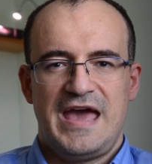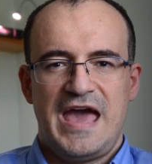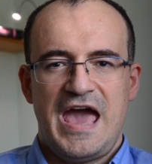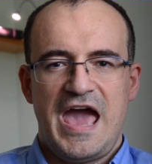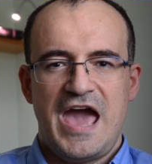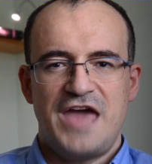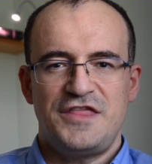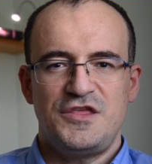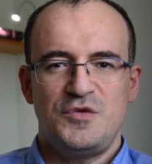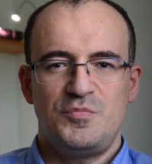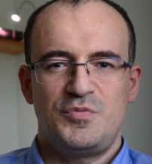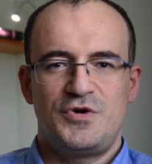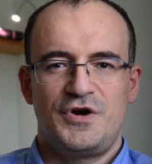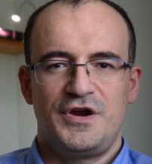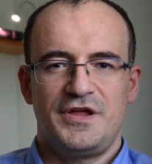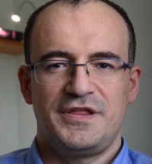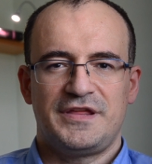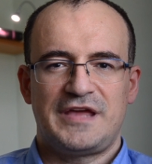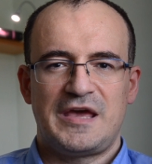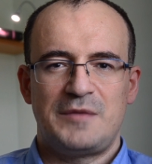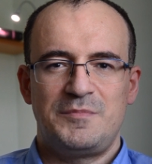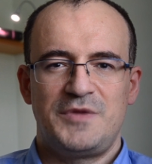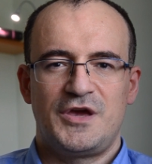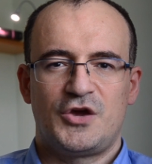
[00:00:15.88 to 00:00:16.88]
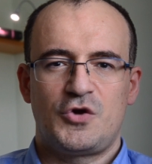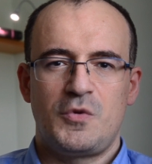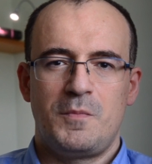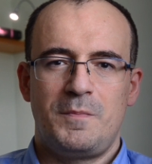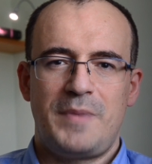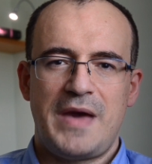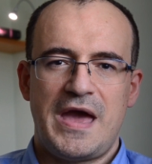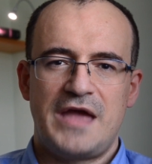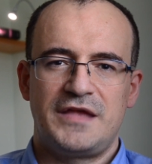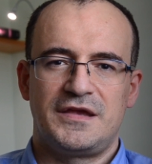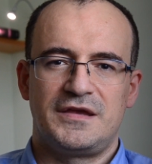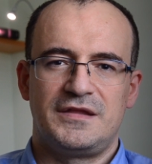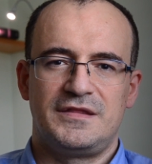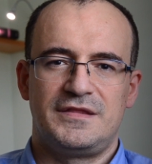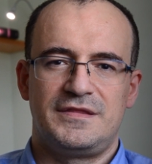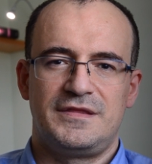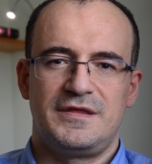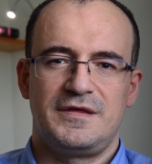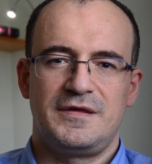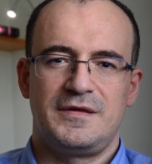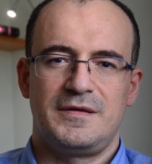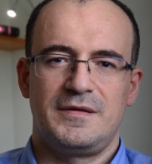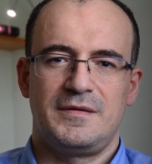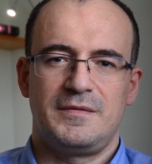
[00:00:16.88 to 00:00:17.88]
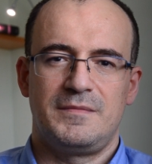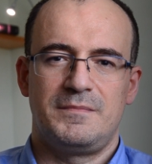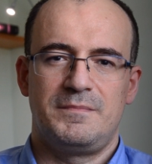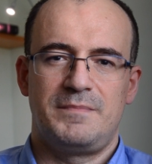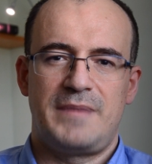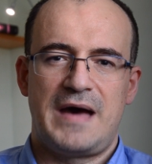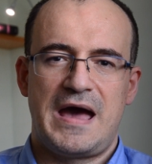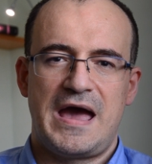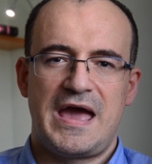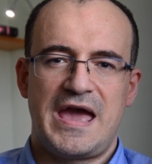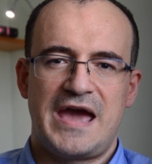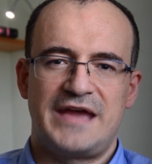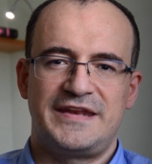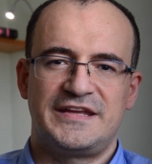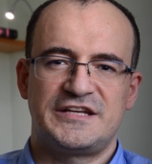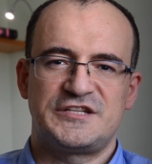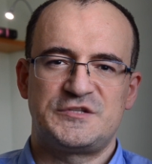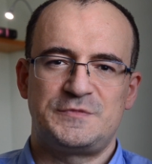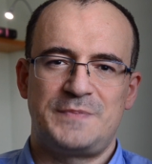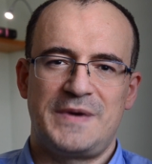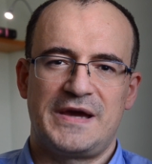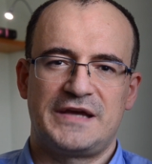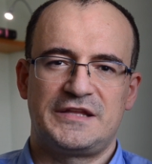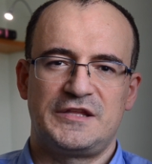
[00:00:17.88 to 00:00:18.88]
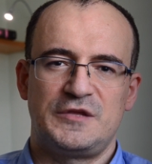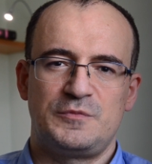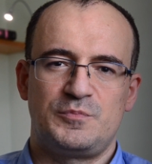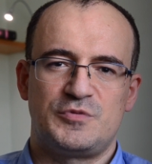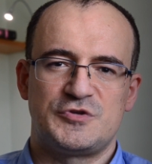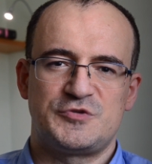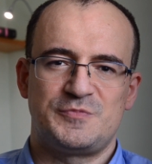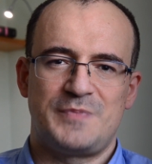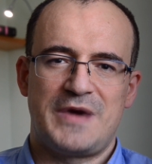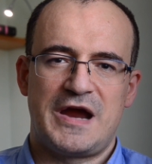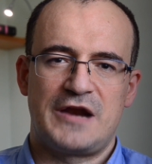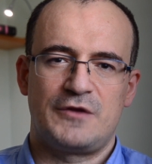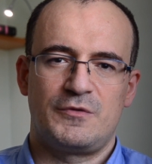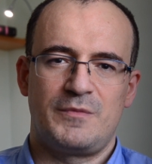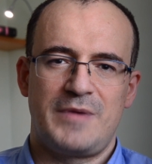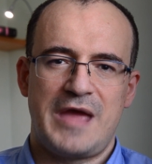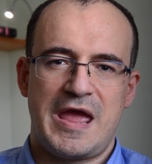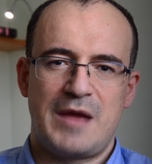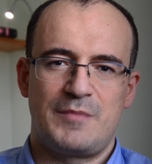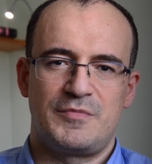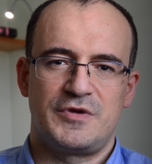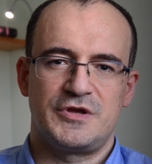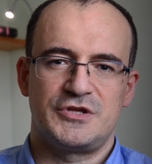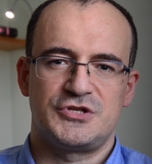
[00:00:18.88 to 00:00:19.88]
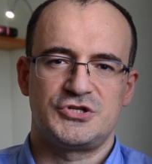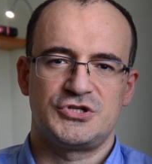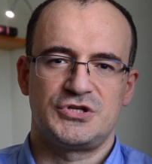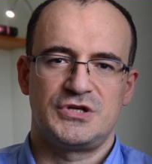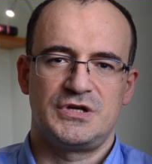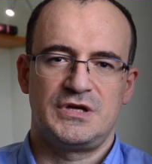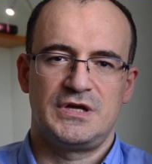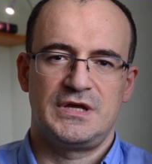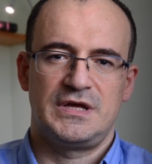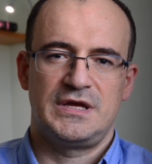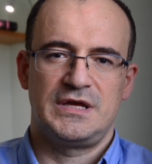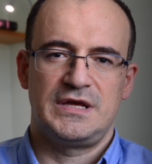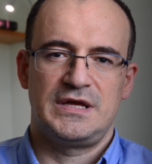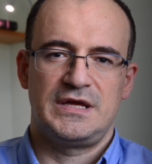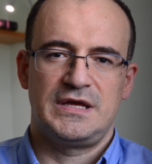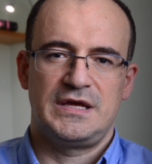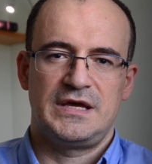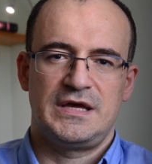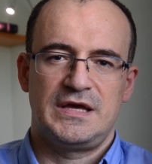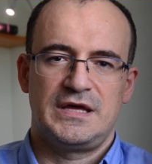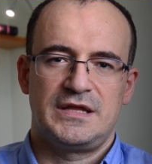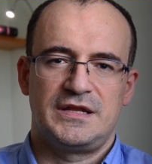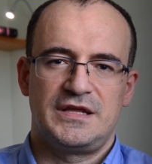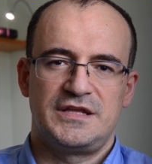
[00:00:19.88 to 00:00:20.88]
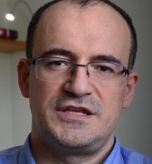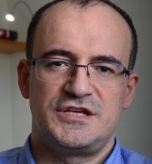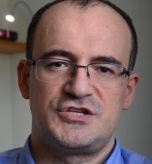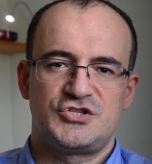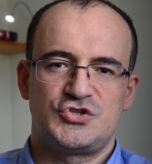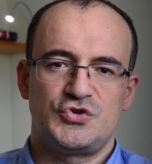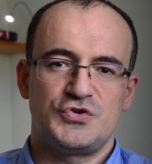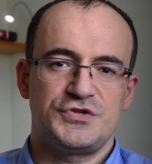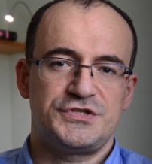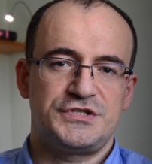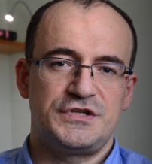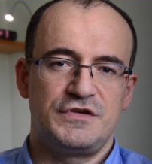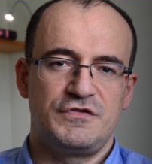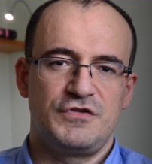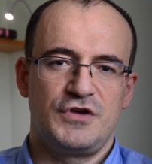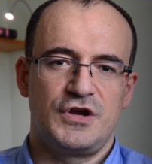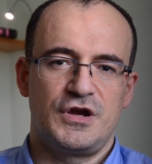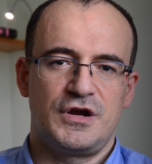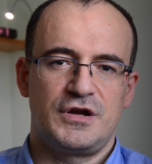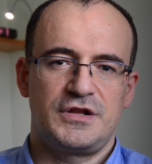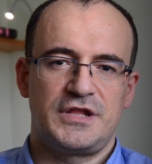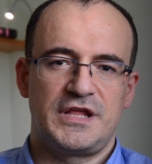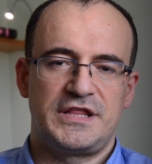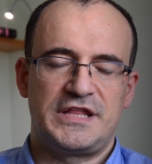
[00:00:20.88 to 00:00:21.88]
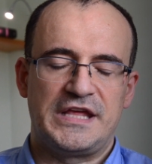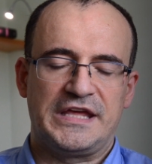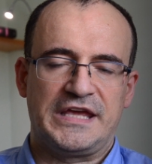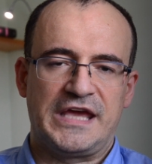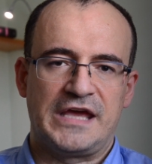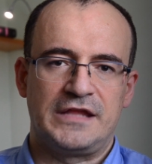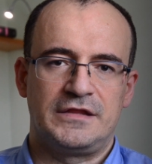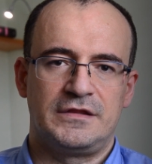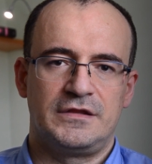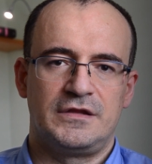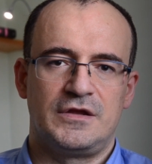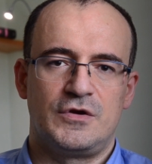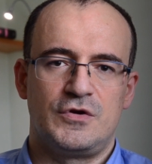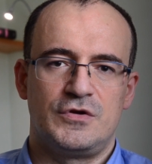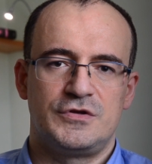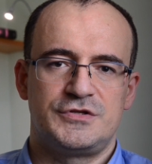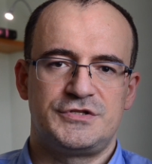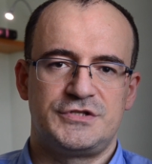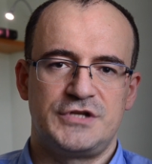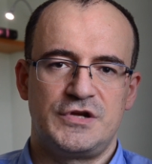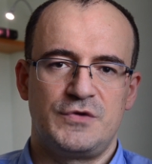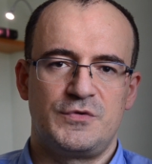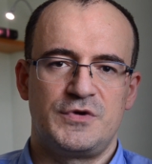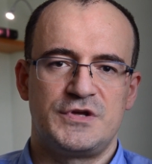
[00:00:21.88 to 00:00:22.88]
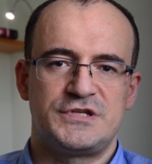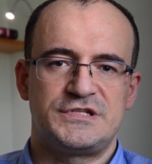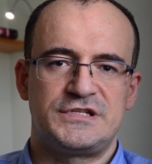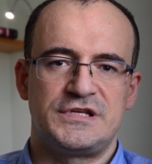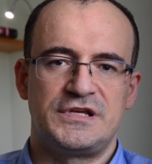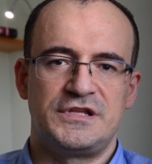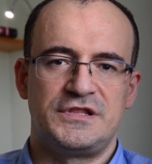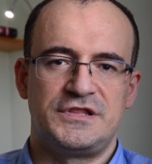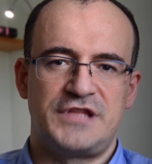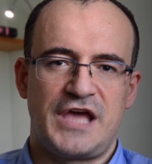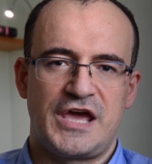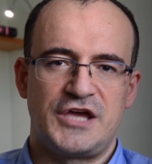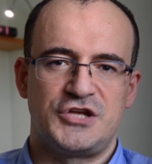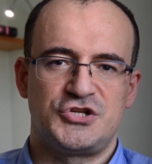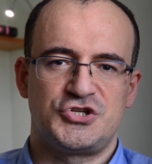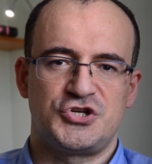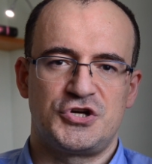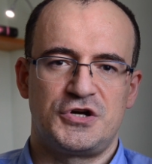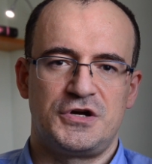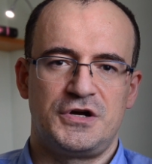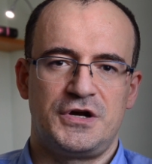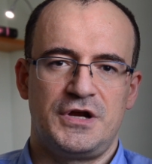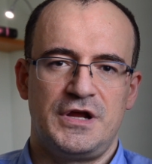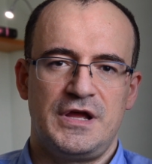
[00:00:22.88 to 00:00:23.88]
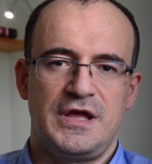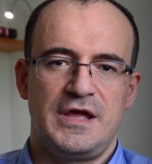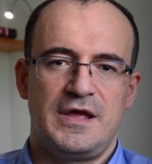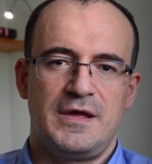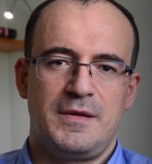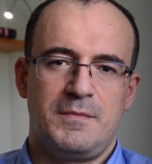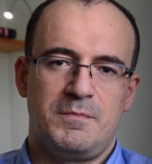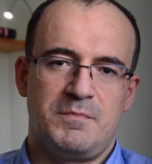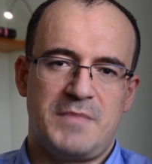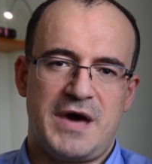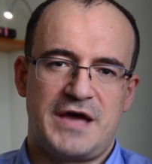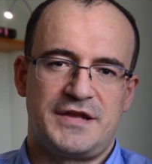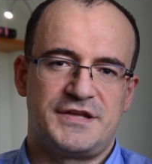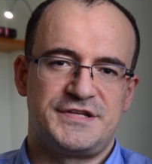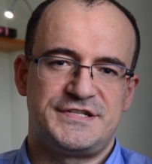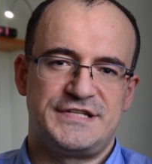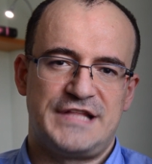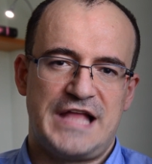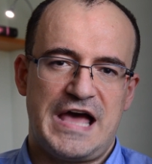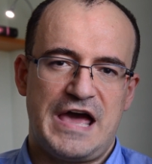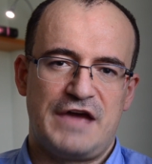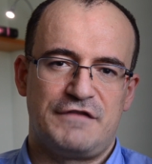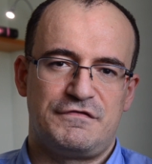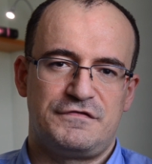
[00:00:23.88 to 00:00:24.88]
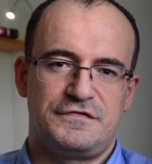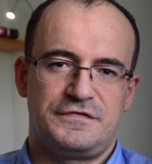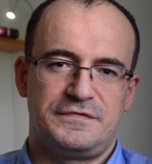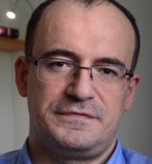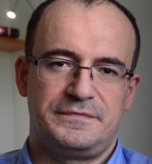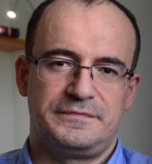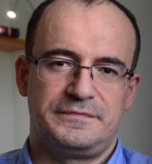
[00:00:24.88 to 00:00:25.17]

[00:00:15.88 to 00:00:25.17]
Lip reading: Any birth can be accompanied by unexpected postpartum hemorrhage that is so severe that it can seriously endanger mother's life.